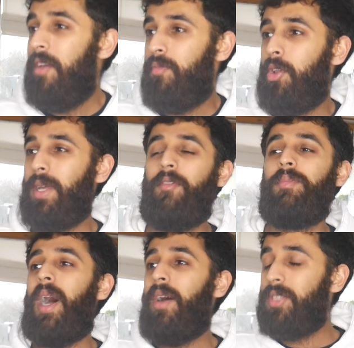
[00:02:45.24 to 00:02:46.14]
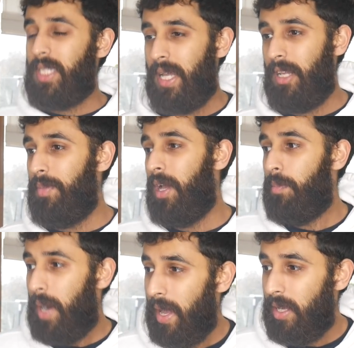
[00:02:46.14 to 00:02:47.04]
if you look at from the other side and be
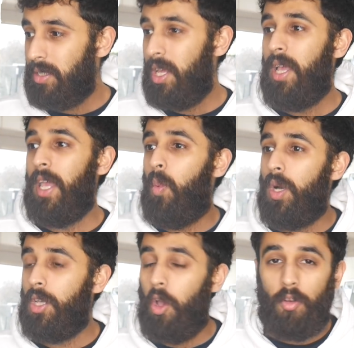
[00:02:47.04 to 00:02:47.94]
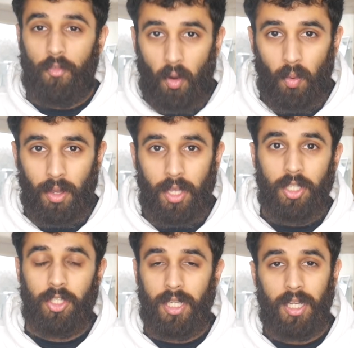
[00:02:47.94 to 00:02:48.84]
unbiased, it was her own fault.
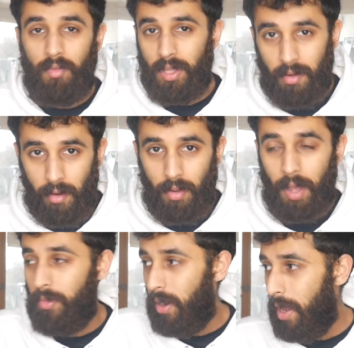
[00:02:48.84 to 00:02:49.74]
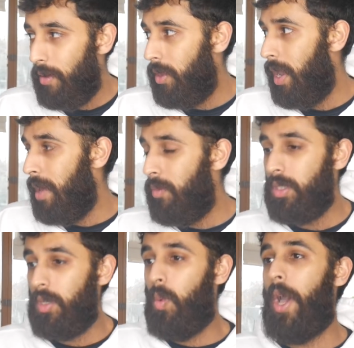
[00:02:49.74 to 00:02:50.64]
She didn't read the, um, the, the
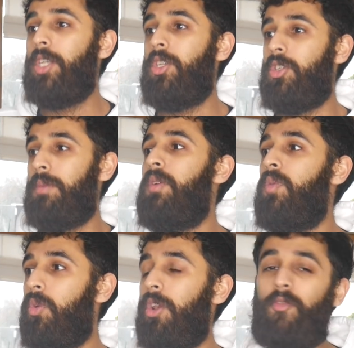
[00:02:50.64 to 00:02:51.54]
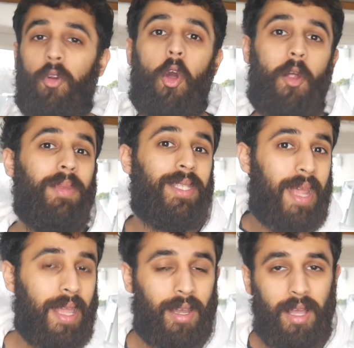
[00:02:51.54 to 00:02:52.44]
label, so why should she be rewarded for her own
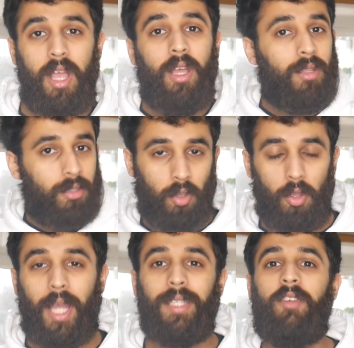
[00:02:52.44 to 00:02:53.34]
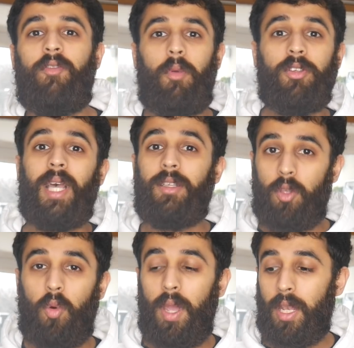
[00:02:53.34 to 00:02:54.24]
mistake? So I can see it from both sides of
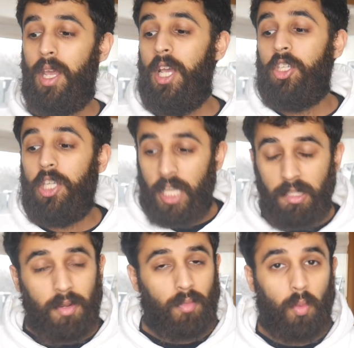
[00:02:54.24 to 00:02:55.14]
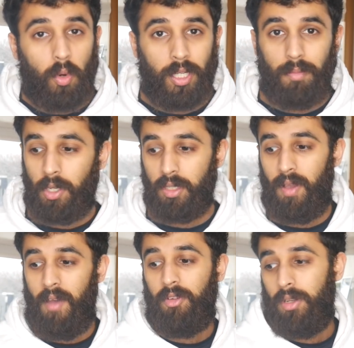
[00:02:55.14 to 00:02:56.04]
the coin. She is being rewarded because
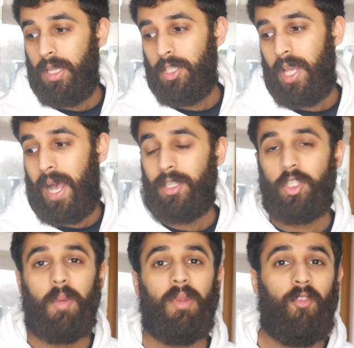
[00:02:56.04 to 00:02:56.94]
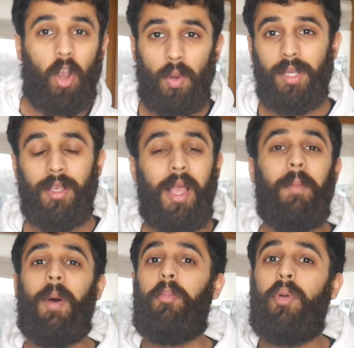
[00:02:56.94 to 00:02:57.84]
of everyone she has so many followers,
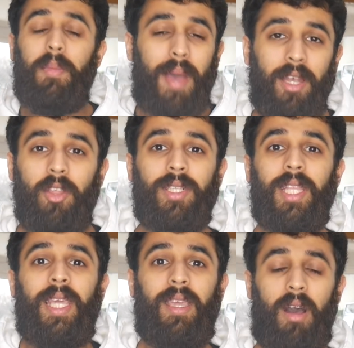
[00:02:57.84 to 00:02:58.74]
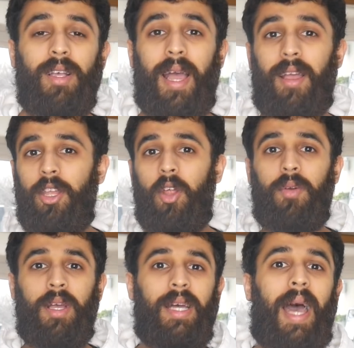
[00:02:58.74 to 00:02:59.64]
but pretty bad news that the ER, you know,